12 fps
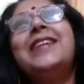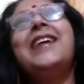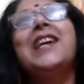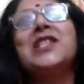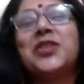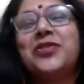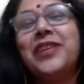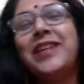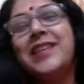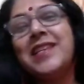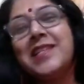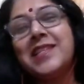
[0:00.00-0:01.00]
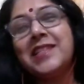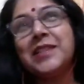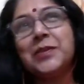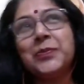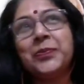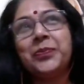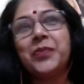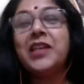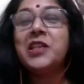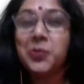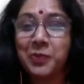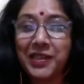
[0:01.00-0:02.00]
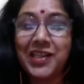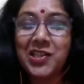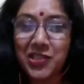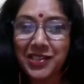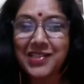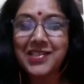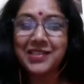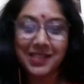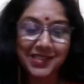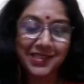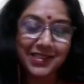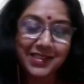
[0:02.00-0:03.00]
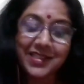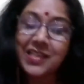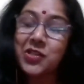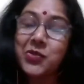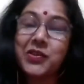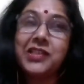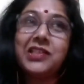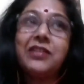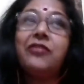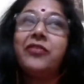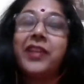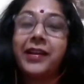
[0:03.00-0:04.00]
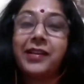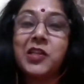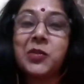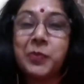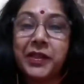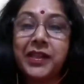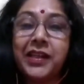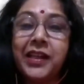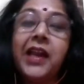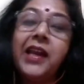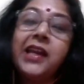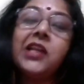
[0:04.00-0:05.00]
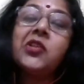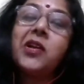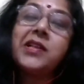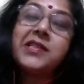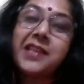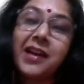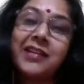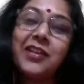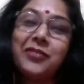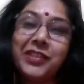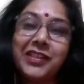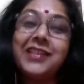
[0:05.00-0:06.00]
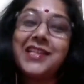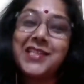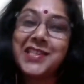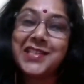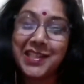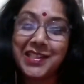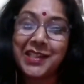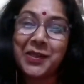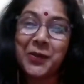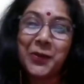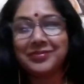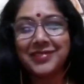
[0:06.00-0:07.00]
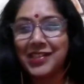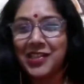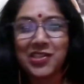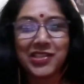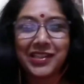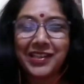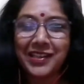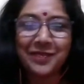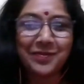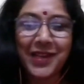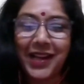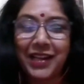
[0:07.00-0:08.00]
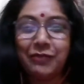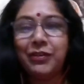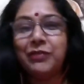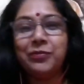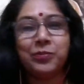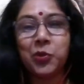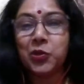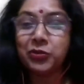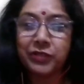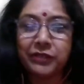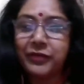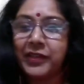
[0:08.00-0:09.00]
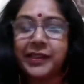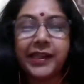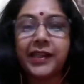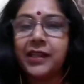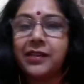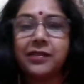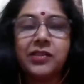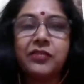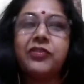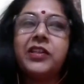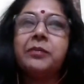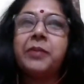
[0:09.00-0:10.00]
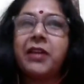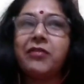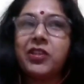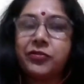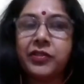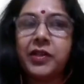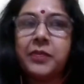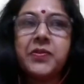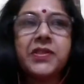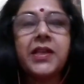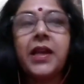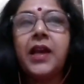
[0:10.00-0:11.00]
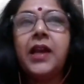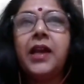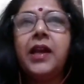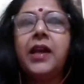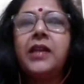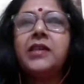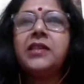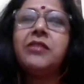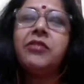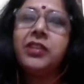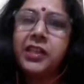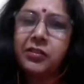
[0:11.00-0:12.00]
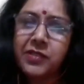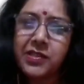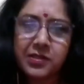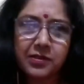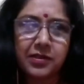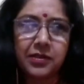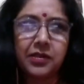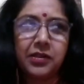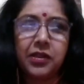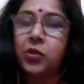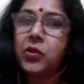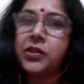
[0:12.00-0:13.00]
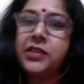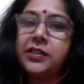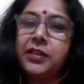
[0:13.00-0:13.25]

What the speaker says: as far as inspiration is concerned, Saraswati ji, frankly speaking, it all started with the necessity. Krishnan and I, we both were working in different private firms, and everything was good.